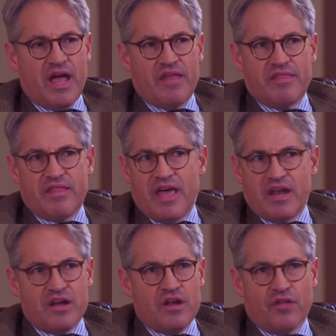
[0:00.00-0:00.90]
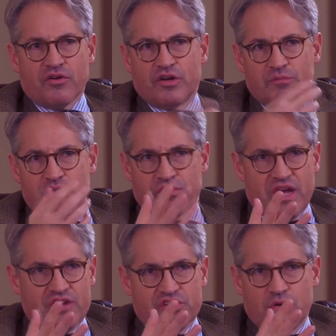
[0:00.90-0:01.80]
and another good
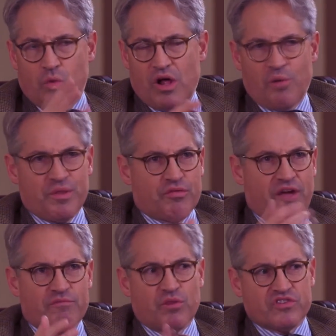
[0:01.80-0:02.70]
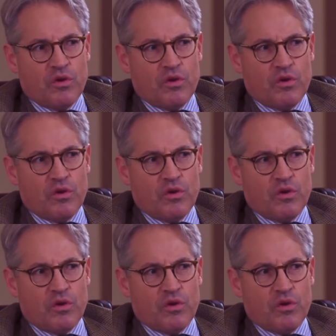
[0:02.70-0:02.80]
mutation will help it thrive more.